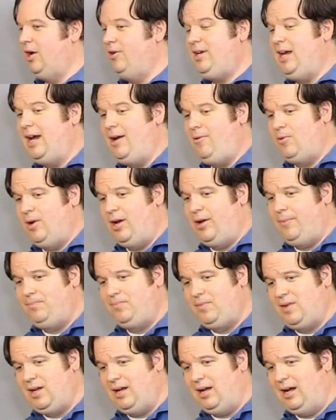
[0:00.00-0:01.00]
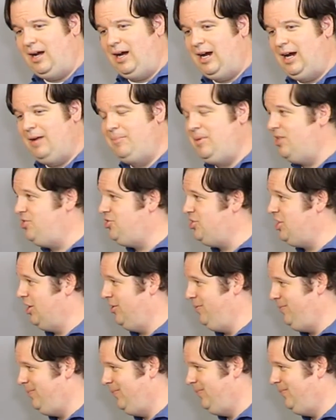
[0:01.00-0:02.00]
Okay, well, I'm an
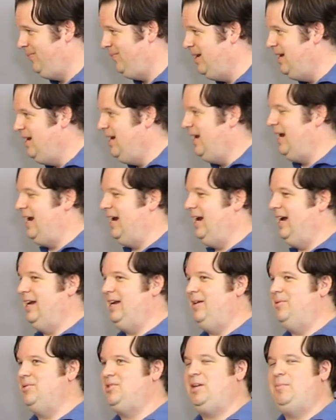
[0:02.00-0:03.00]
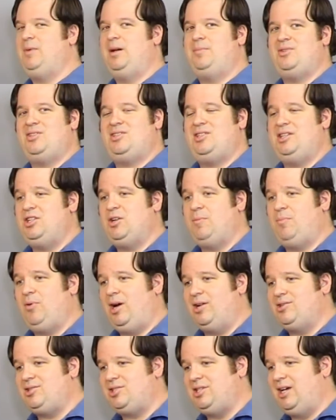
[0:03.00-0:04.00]
engineer, and I was coming up to senior
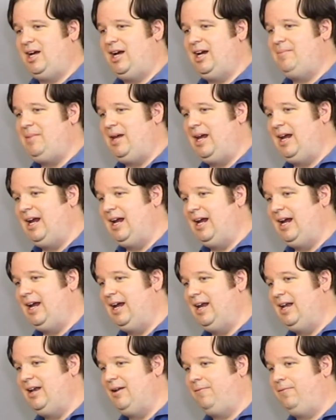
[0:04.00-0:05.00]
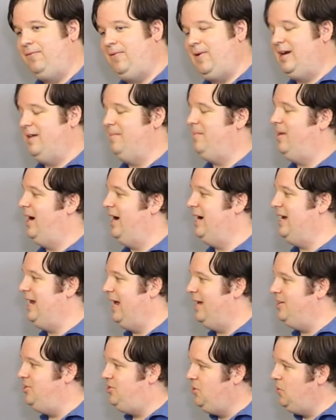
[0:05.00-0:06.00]
project time, and a friend of mine
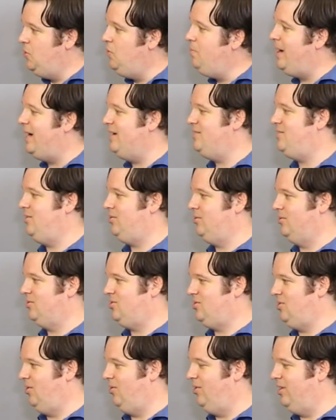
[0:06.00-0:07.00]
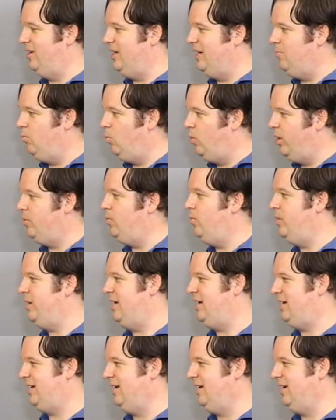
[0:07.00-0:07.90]
had 2 bicycles stolen in 1 week.